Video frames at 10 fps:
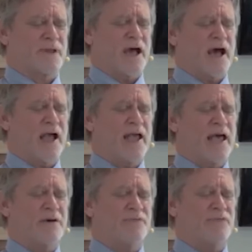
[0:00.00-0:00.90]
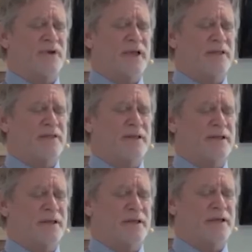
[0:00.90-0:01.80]
I have faith
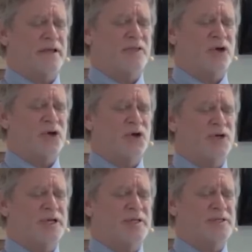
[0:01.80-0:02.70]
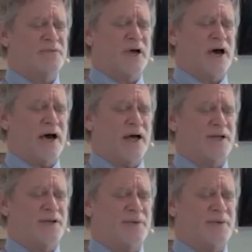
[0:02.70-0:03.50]
in the goodness of God.